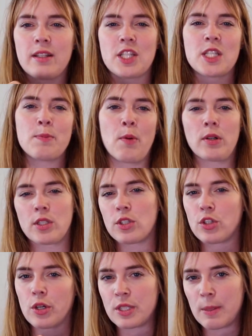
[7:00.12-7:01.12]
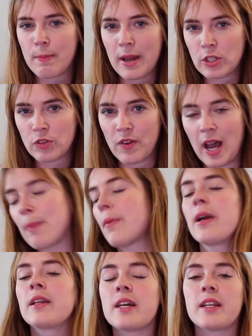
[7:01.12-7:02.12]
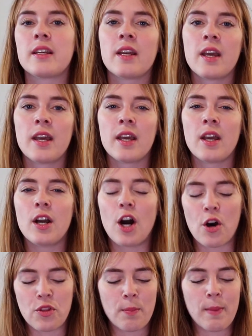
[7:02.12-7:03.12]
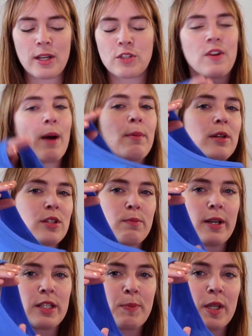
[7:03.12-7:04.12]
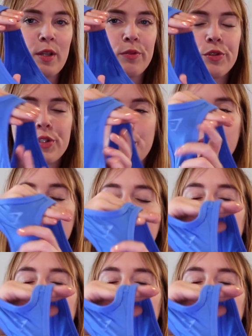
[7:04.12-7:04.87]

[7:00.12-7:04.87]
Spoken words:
a sports jersey mesh fabric than other mesh fabrics you might be used to.